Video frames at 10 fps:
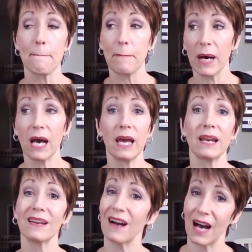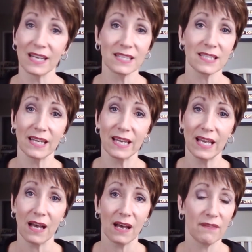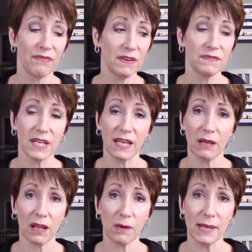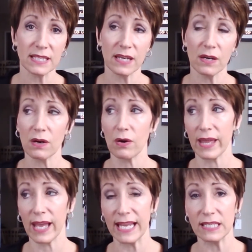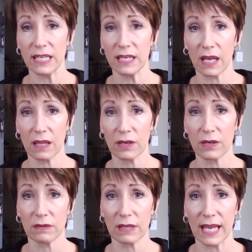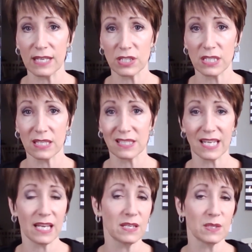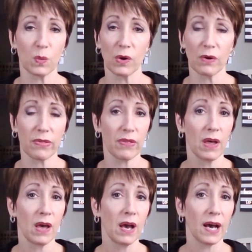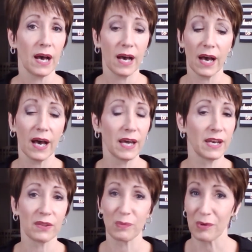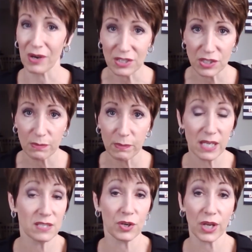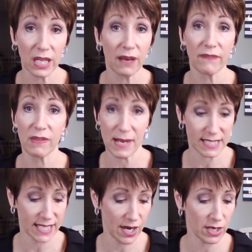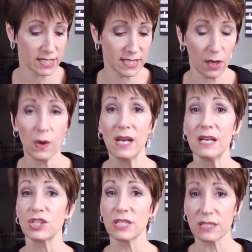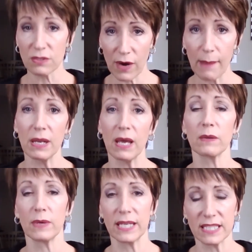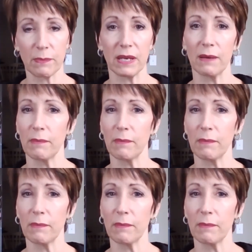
But honestly, a $15 mascara or the $18 Lash Intensity is worth another brush because they're going to love the mascara. So just grab another one and dip it in.